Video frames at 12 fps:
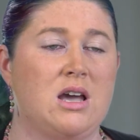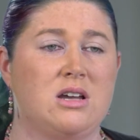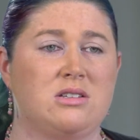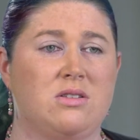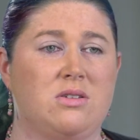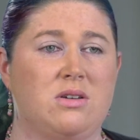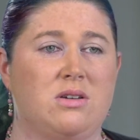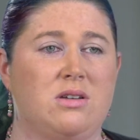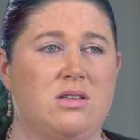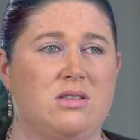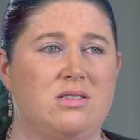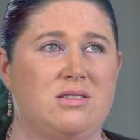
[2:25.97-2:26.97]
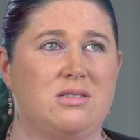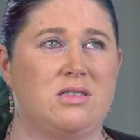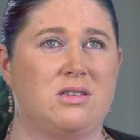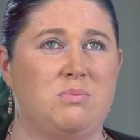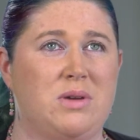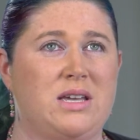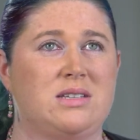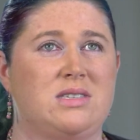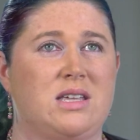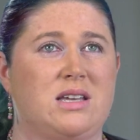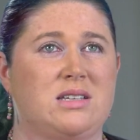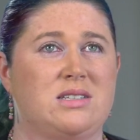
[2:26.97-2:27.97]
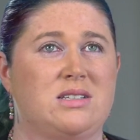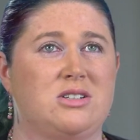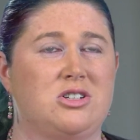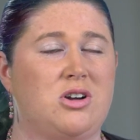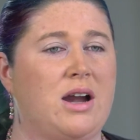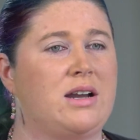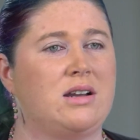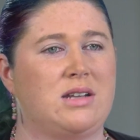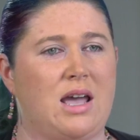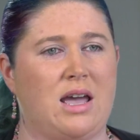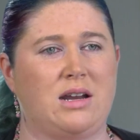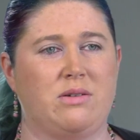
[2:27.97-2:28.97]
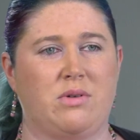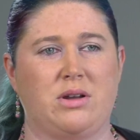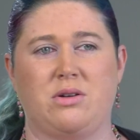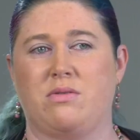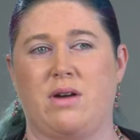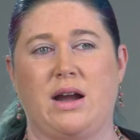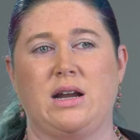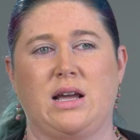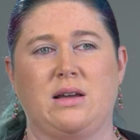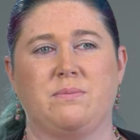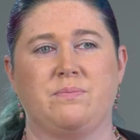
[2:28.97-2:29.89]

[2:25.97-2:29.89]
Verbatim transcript: So the the biggest thing is try not to edit while you're writing.